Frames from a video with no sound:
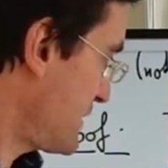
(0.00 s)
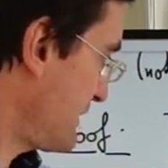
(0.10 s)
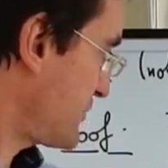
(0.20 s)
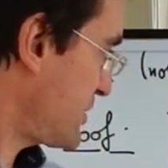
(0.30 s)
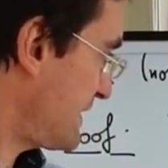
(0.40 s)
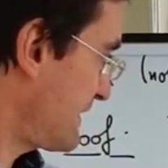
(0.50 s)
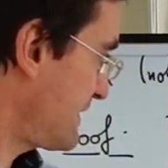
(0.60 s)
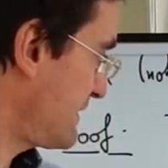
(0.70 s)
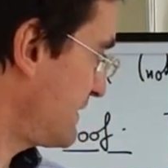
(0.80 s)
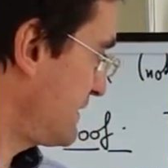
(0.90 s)
is
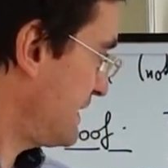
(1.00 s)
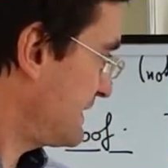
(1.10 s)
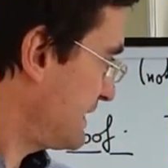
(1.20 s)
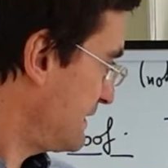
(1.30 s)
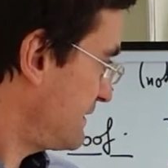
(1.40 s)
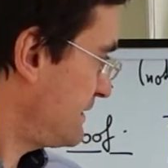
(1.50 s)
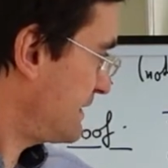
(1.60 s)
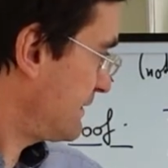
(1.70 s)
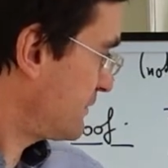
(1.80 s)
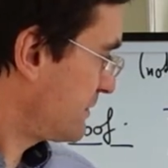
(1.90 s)
just identity
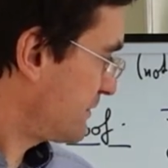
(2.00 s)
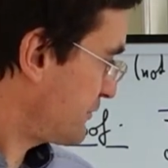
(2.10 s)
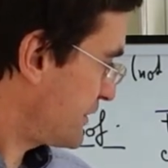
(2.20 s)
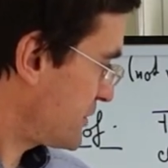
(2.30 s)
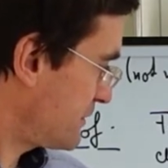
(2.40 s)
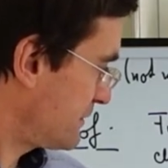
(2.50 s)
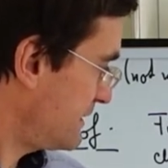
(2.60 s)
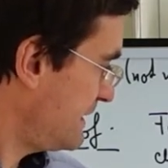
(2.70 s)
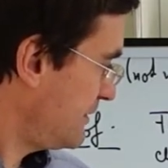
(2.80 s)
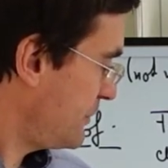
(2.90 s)
tensor to the differential on
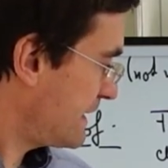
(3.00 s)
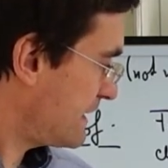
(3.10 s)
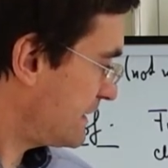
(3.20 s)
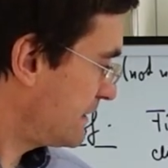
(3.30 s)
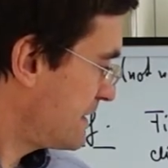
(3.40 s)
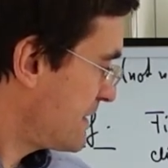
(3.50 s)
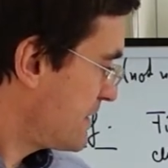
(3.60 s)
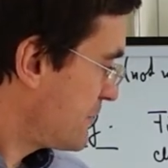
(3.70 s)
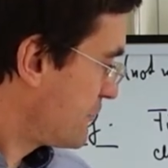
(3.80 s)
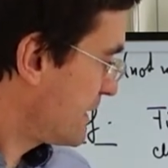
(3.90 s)
D, we can
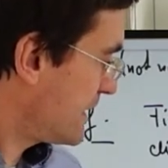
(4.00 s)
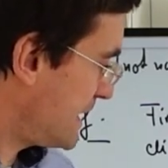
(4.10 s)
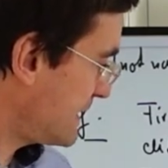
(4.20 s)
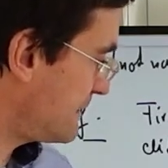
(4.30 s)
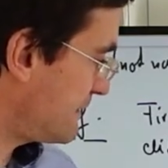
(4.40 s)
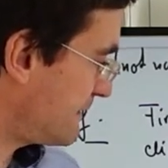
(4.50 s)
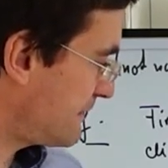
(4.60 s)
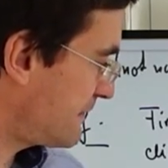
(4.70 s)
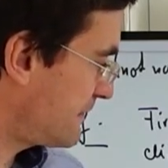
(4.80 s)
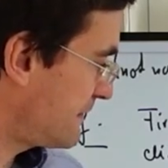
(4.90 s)
regard
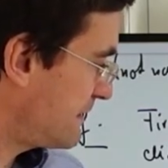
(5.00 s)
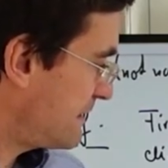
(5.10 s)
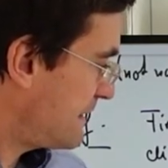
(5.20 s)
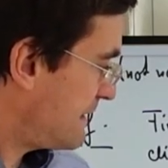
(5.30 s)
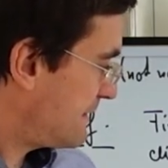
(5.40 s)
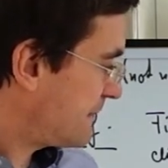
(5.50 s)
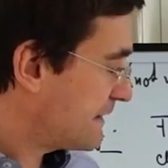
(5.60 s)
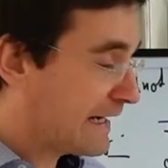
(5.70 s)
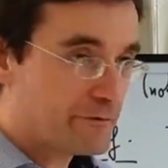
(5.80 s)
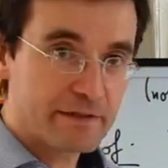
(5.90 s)
this as a
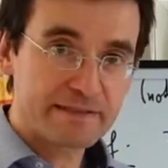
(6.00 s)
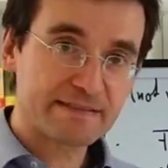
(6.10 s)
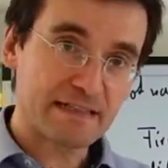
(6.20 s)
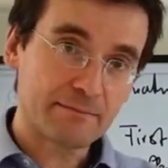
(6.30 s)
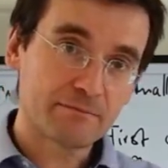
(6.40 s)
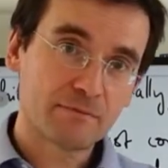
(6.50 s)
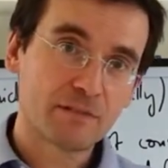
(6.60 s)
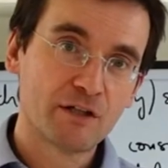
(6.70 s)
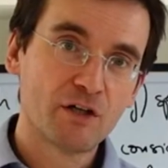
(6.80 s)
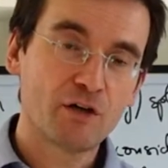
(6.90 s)
direct sum
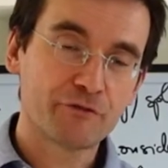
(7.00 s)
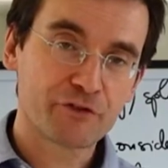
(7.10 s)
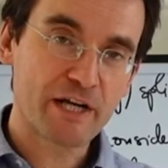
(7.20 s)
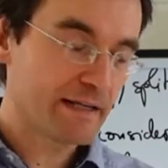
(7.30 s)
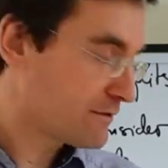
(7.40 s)
of chain